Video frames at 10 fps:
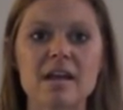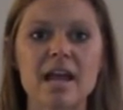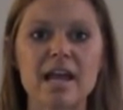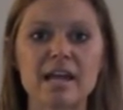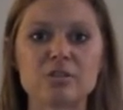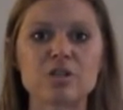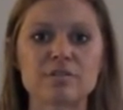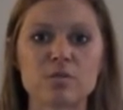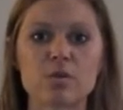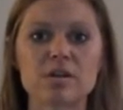And
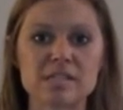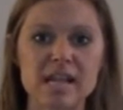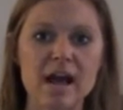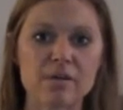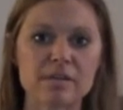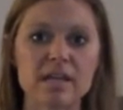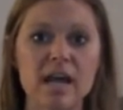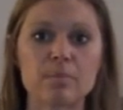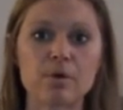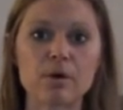Jeff Ford is now the
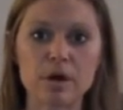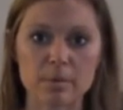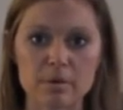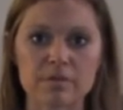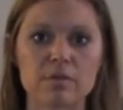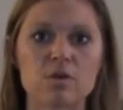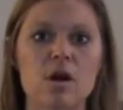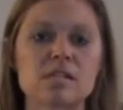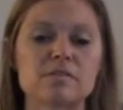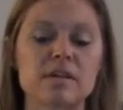head programmer for
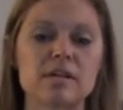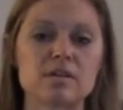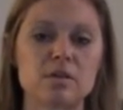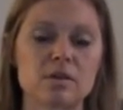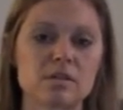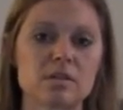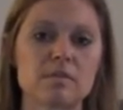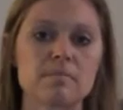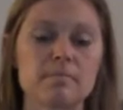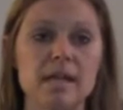CrossFit endurance on the
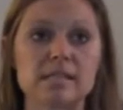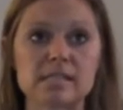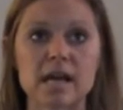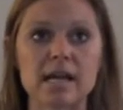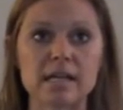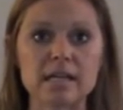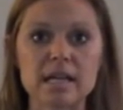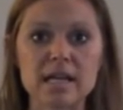main site.